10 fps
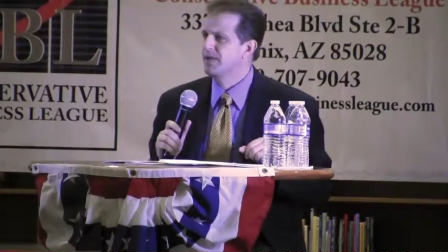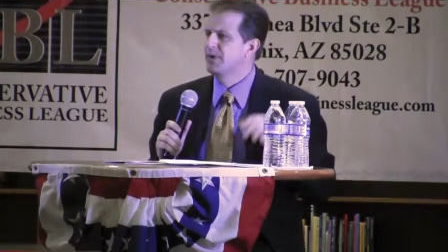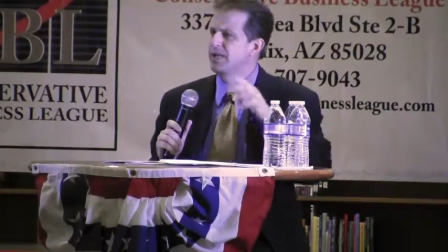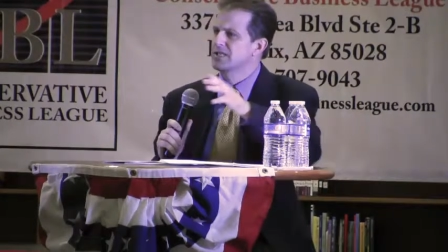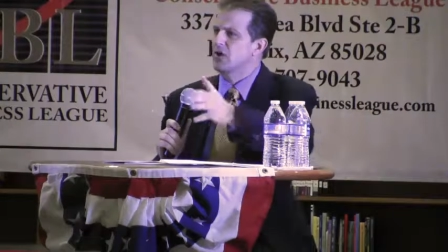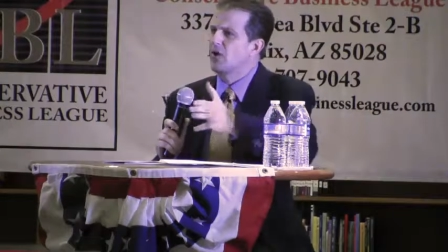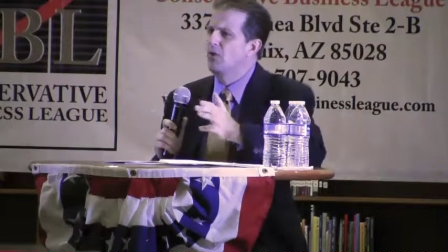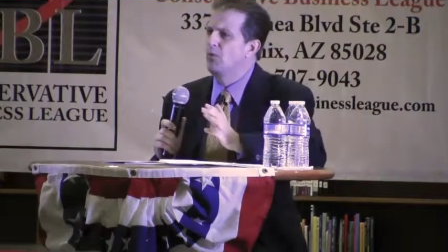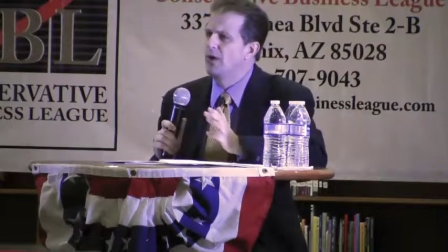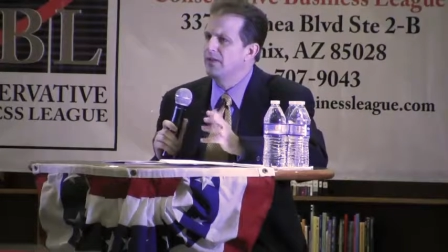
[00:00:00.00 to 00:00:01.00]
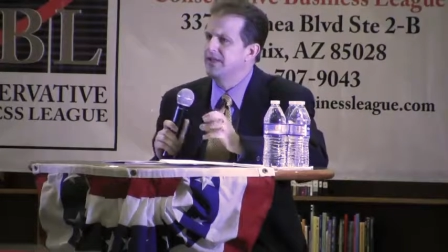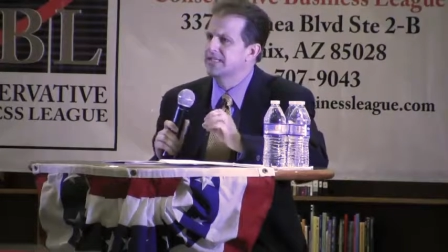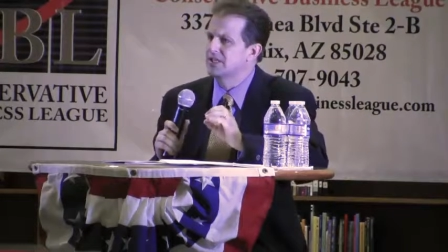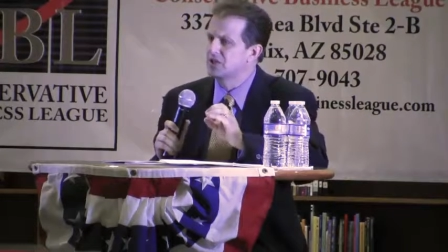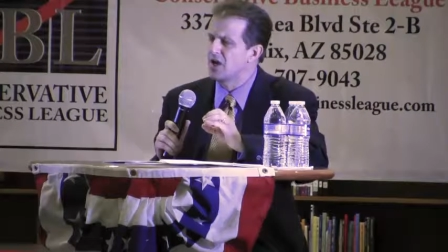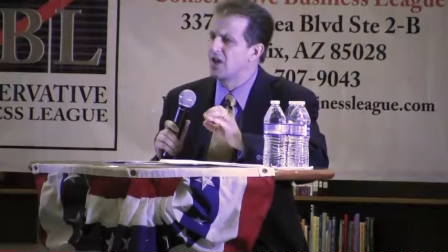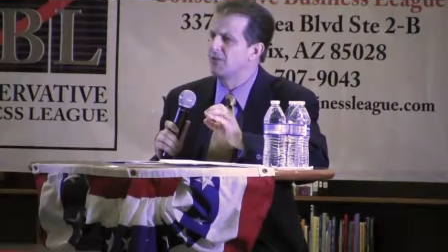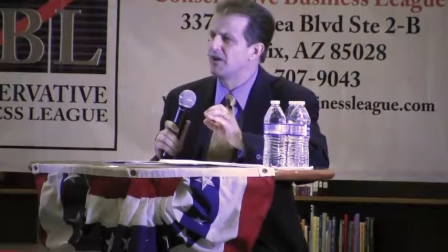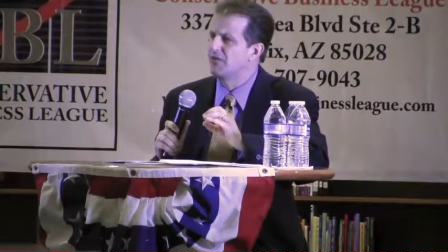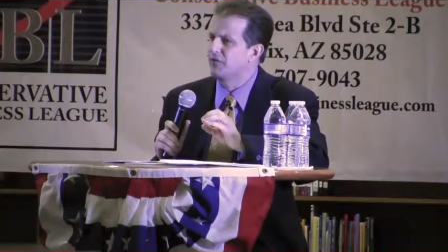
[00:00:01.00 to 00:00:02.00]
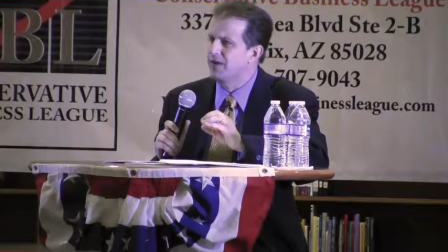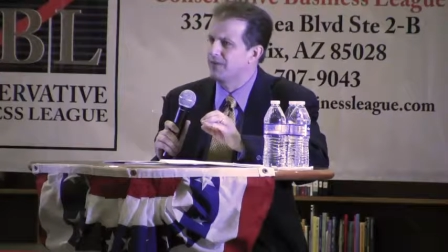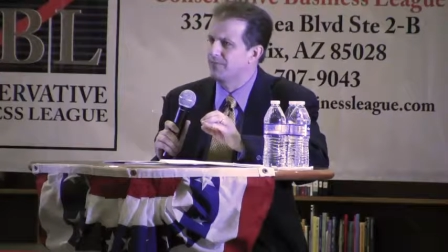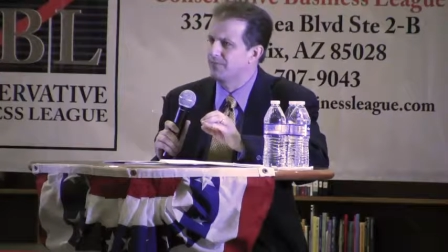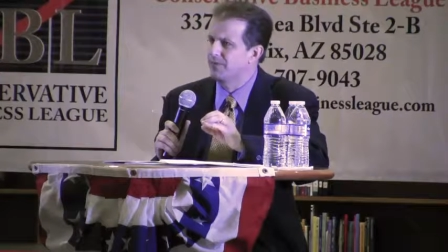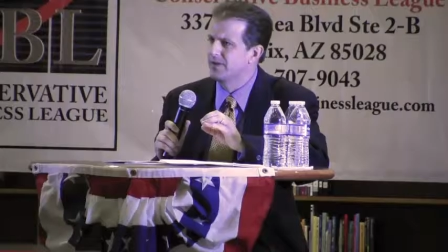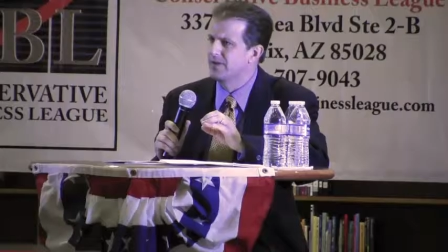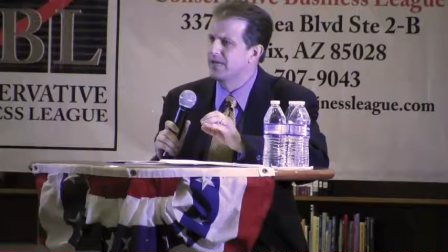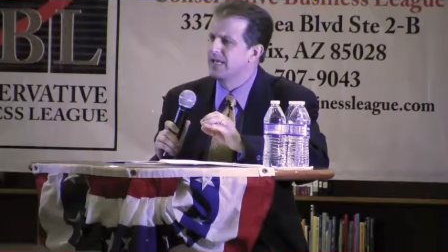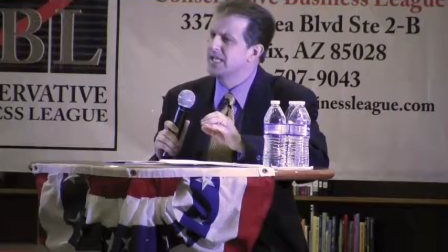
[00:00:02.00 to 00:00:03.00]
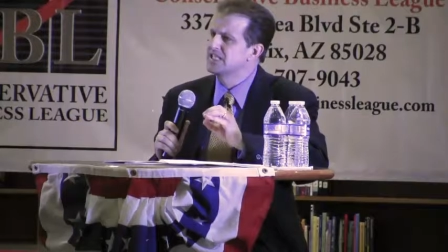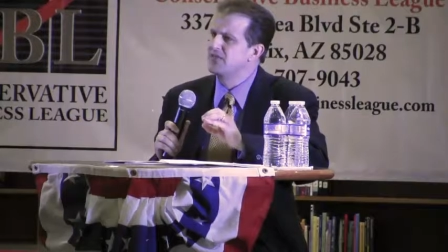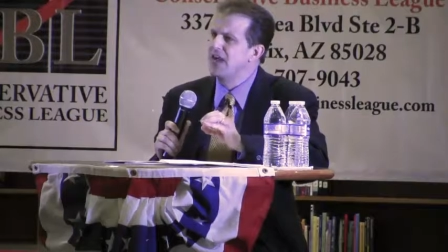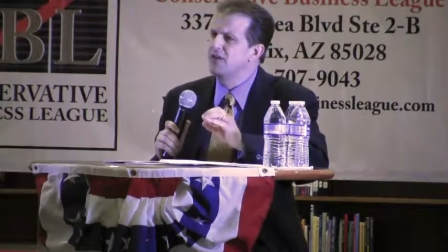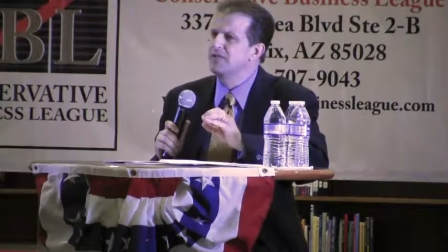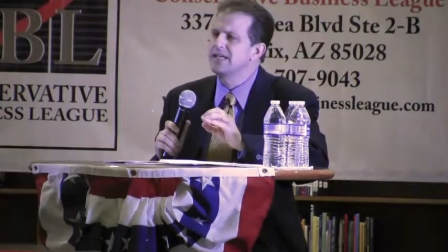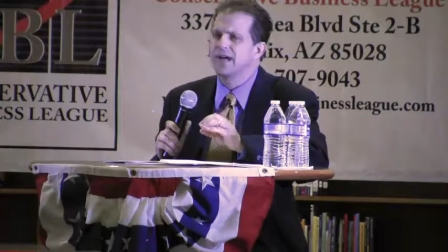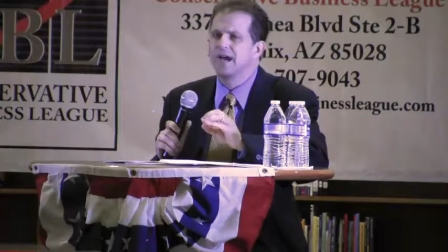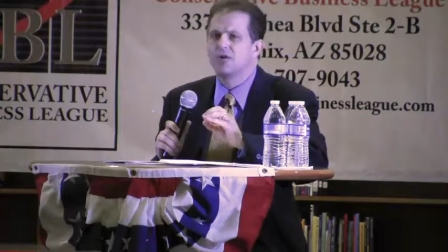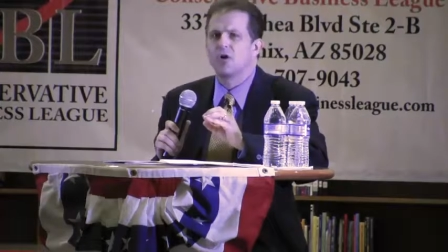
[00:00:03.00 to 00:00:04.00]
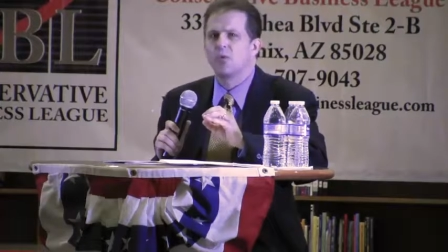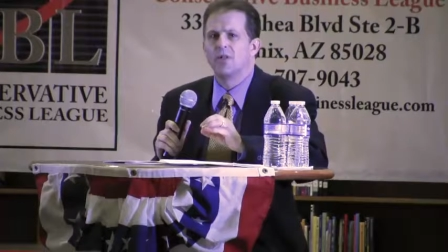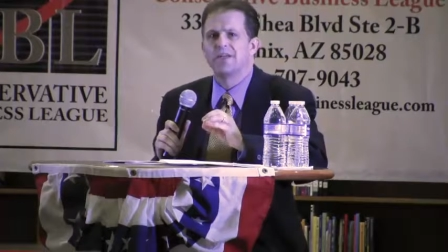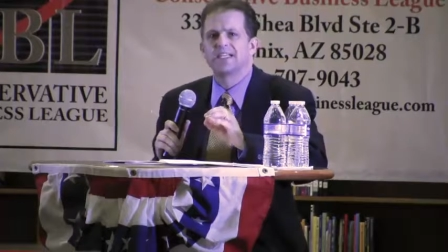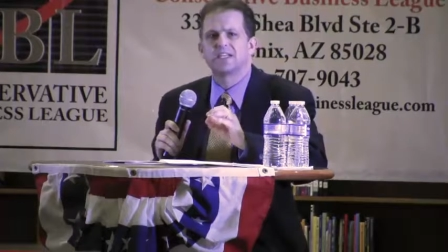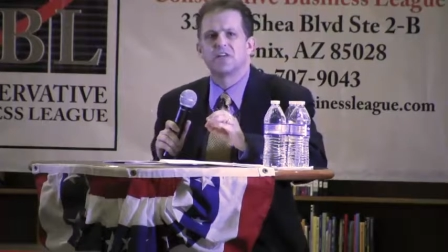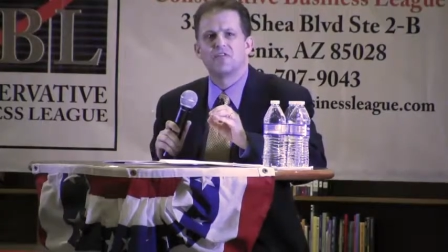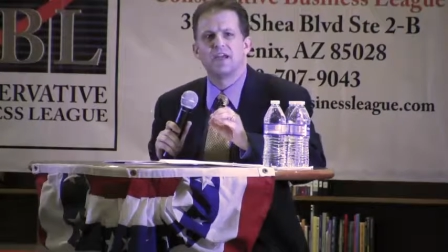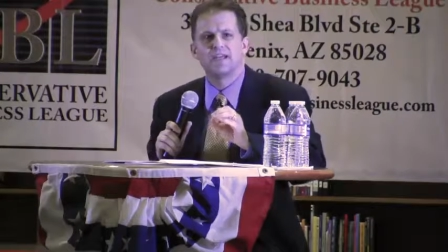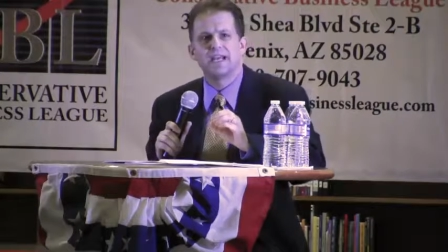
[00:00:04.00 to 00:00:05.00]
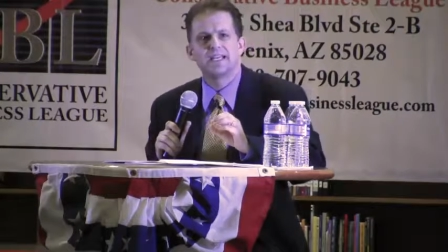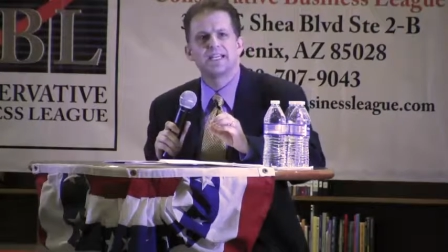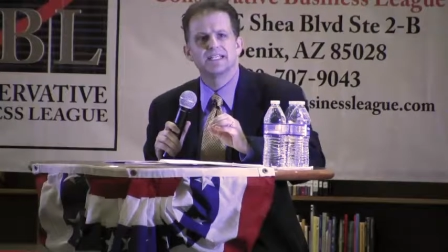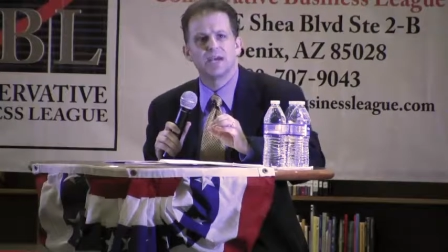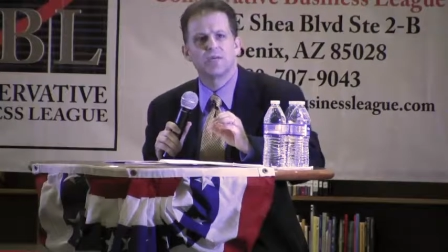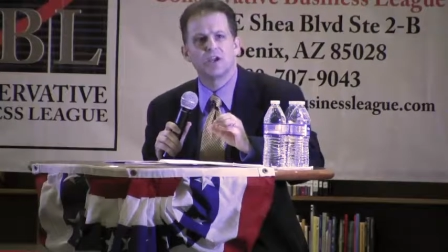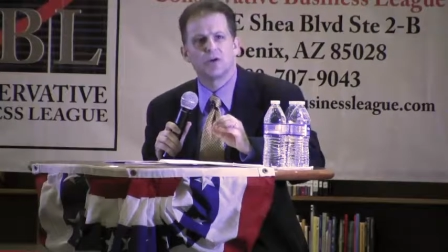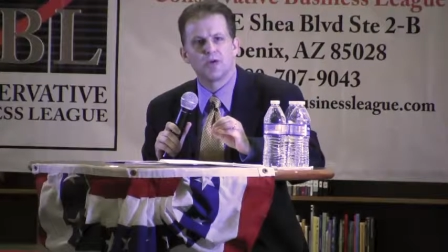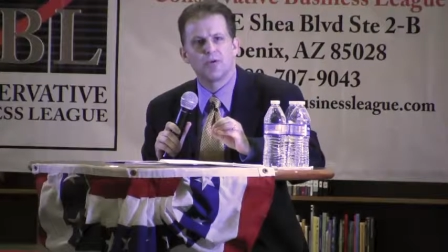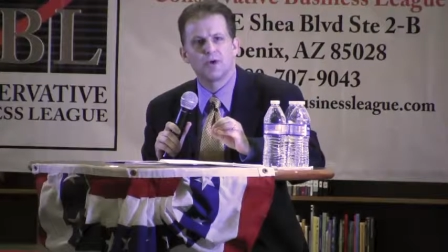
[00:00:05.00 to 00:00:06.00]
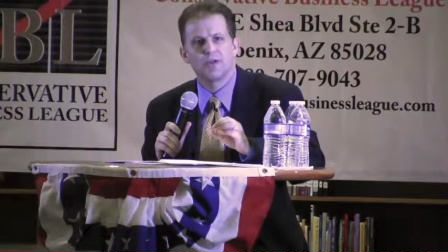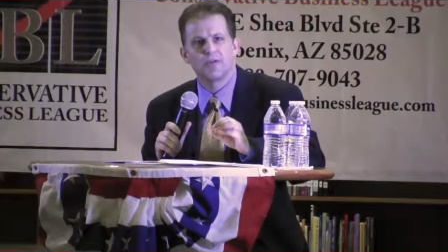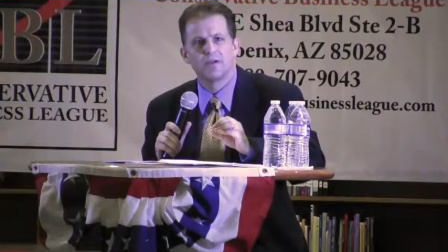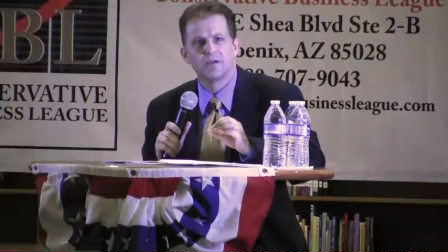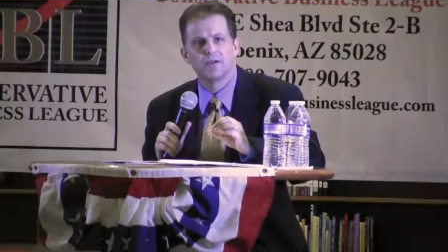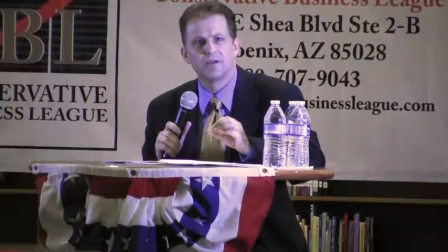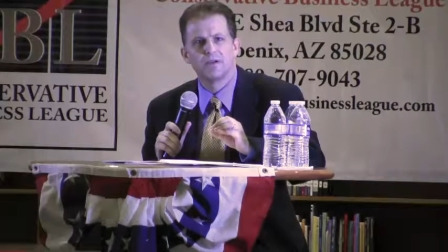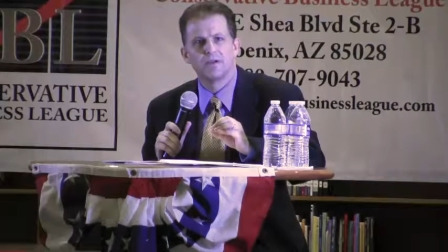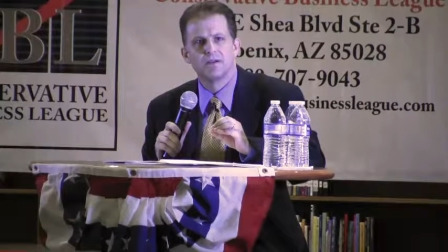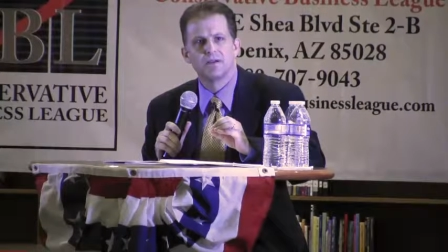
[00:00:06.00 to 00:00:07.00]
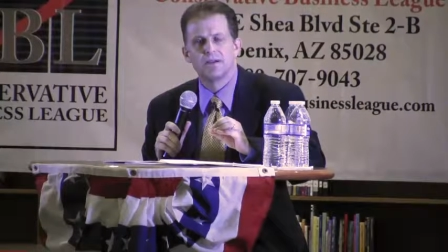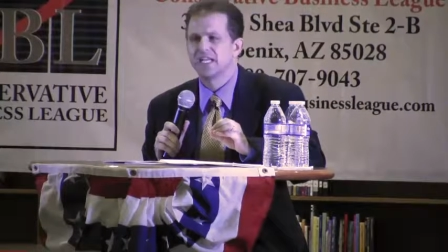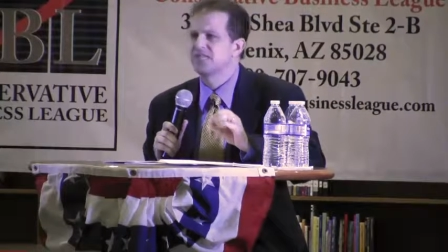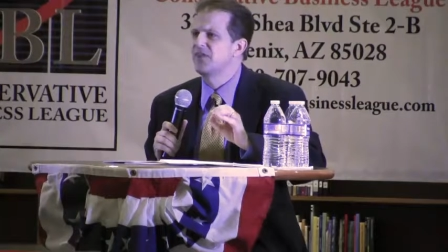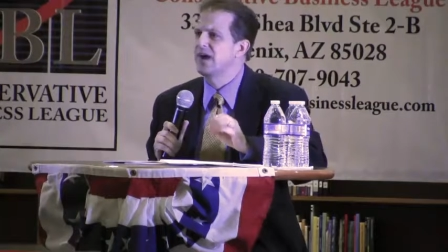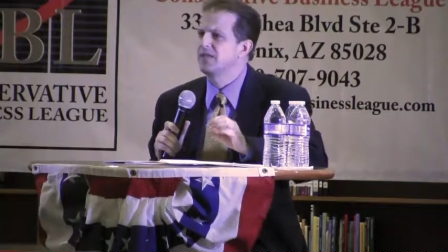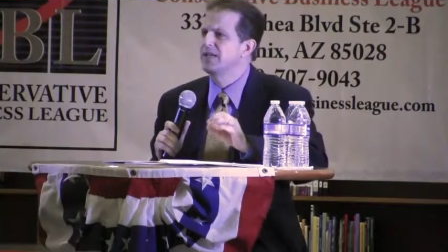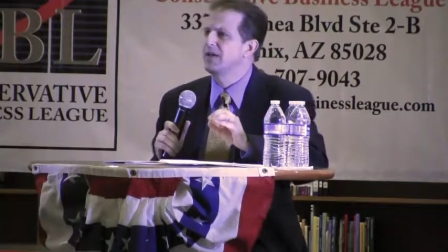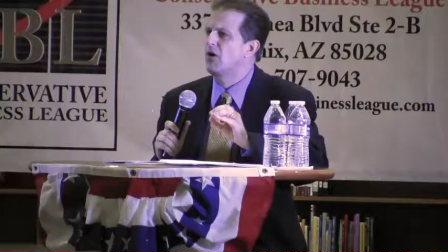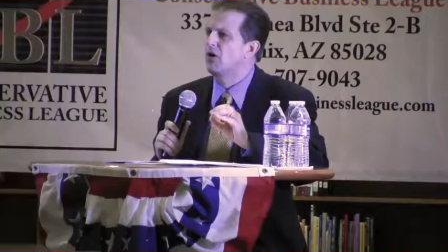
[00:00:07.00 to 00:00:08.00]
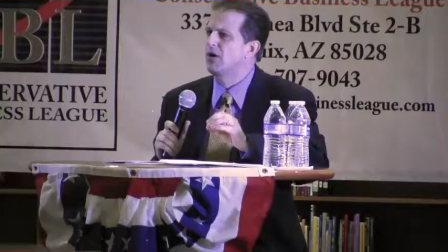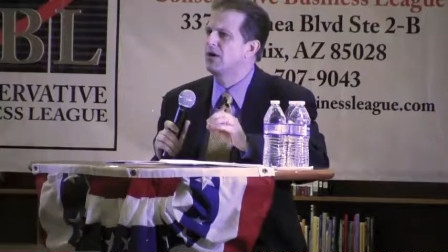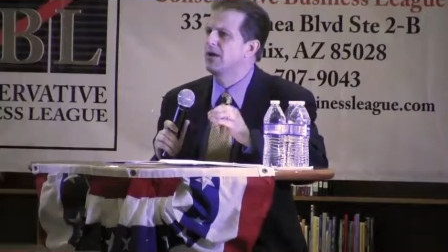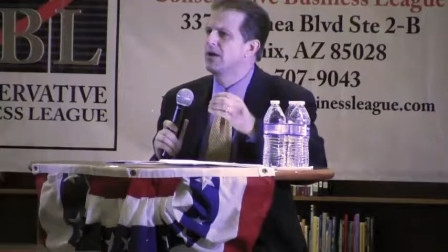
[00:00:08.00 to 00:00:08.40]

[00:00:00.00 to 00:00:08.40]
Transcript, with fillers: Because our willingness to tolerate freedom is found in not our willingness to defend ideas that we agree with. It's found in our,